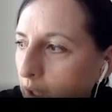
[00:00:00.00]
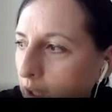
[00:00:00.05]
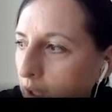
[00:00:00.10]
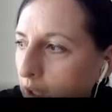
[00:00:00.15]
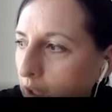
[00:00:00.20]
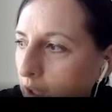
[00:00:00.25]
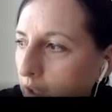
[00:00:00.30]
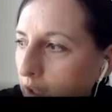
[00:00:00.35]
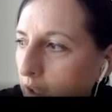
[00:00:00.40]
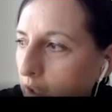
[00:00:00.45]

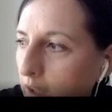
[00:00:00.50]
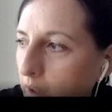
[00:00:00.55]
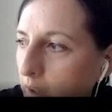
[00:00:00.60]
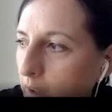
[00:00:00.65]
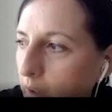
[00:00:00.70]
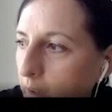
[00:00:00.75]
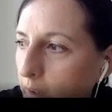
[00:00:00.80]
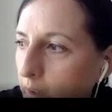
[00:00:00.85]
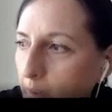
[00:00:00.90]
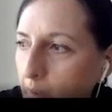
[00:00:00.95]

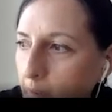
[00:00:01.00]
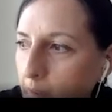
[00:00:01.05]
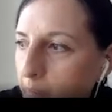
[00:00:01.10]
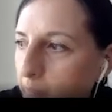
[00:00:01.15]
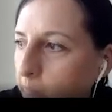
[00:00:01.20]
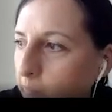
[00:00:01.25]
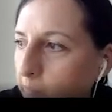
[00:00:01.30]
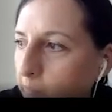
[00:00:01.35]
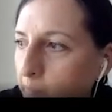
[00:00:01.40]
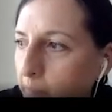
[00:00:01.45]

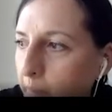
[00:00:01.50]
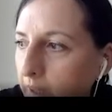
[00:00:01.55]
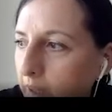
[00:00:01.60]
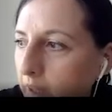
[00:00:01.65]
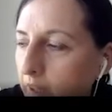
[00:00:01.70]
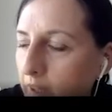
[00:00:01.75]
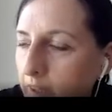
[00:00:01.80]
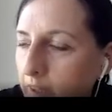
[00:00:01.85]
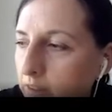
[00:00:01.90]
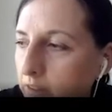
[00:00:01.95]
be,
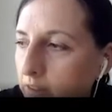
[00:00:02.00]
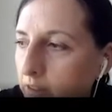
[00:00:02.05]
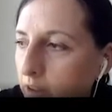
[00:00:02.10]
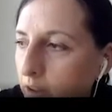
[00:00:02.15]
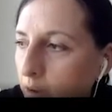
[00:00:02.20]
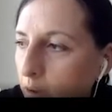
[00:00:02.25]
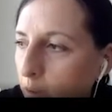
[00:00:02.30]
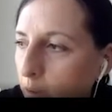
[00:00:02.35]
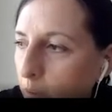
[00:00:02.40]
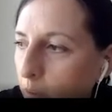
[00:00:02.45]
I don't
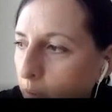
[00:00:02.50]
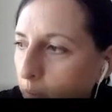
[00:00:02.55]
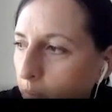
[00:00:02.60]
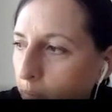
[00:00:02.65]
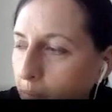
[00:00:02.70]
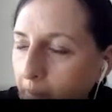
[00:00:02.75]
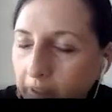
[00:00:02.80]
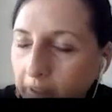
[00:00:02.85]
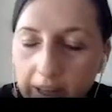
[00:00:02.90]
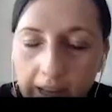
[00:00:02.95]
know,
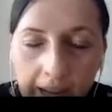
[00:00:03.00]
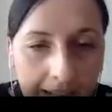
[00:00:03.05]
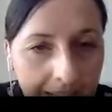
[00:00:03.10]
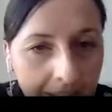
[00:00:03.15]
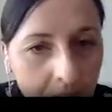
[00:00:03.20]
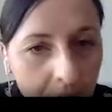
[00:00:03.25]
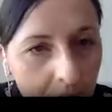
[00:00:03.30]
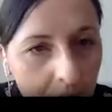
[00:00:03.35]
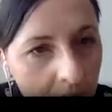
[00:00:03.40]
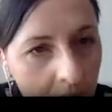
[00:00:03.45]

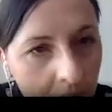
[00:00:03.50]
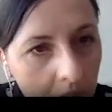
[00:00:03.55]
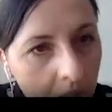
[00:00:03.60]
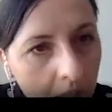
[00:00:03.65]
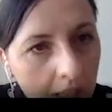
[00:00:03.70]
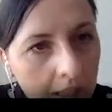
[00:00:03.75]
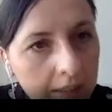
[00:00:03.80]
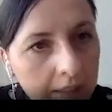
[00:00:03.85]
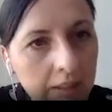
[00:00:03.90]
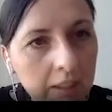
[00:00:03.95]
polite to each
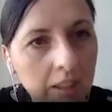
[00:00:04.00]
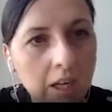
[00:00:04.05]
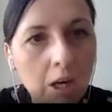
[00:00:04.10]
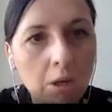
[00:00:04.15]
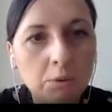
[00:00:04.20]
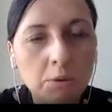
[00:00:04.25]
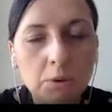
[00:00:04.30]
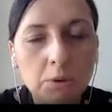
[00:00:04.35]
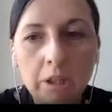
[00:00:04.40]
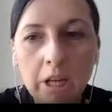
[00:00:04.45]
other,
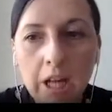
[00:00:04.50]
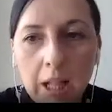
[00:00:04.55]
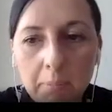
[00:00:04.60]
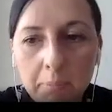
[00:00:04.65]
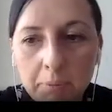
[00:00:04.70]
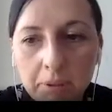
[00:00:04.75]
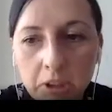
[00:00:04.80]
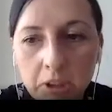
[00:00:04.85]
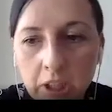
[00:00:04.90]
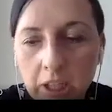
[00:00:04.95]
how to
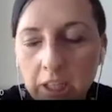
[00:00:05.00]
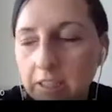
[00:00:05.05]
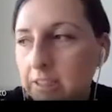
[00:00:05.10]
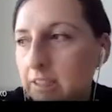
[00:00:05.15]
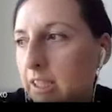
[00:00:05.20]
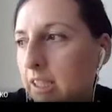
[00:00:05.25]
help each other.